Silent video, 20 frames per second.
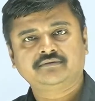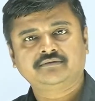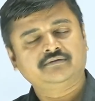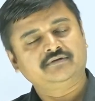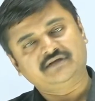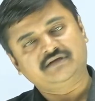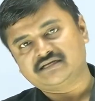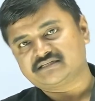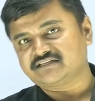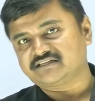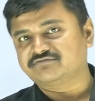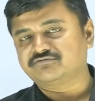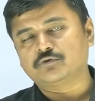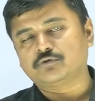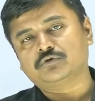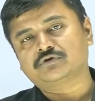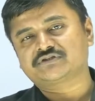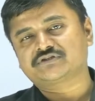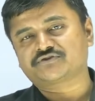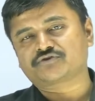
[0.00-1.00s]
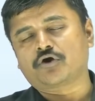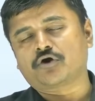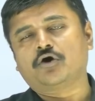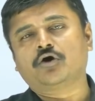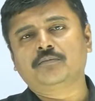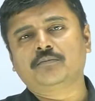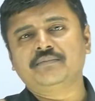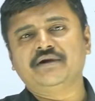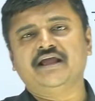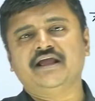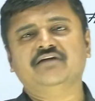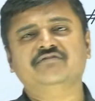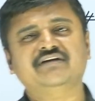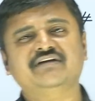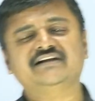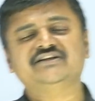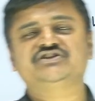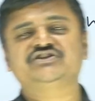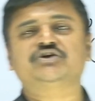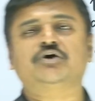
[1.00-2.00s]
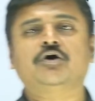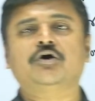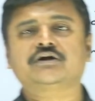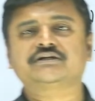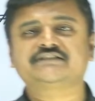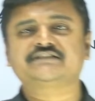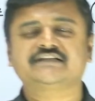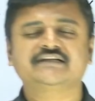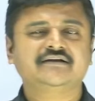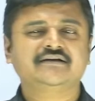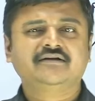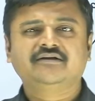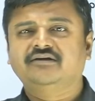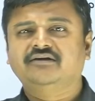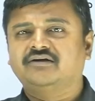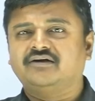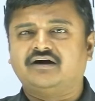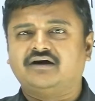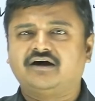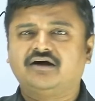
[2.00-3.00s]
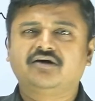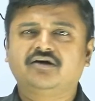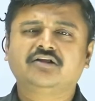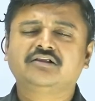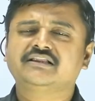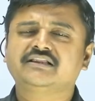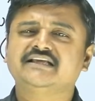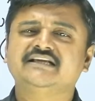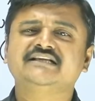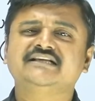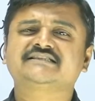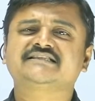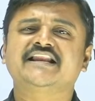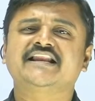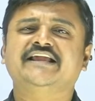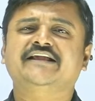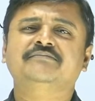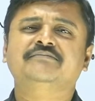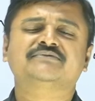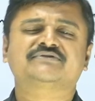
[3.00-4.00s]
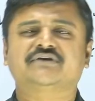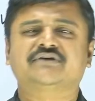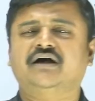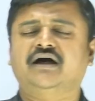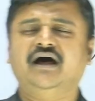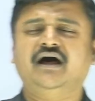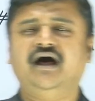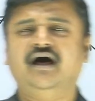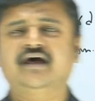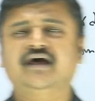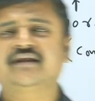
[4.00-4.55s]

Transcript: Yes, of course, Tom, David, George, all these names are